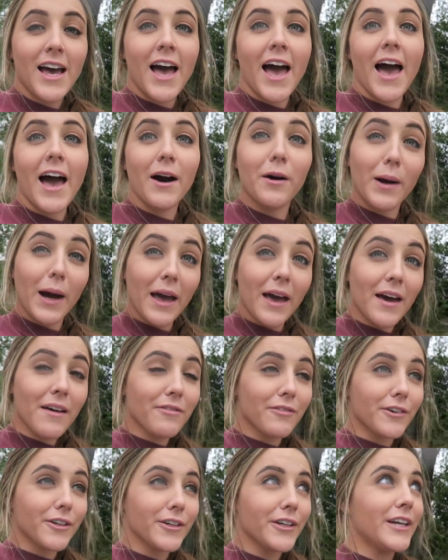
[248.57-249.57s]

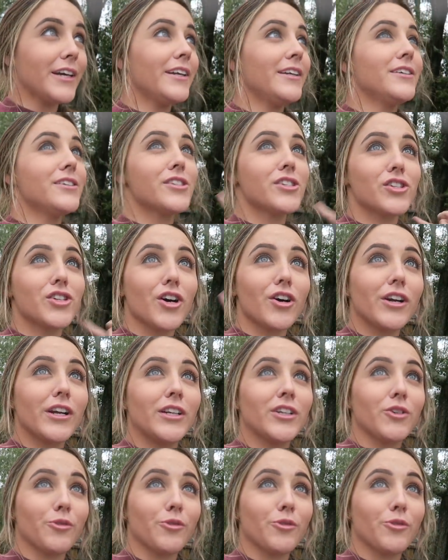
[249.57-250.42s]
However, it is starting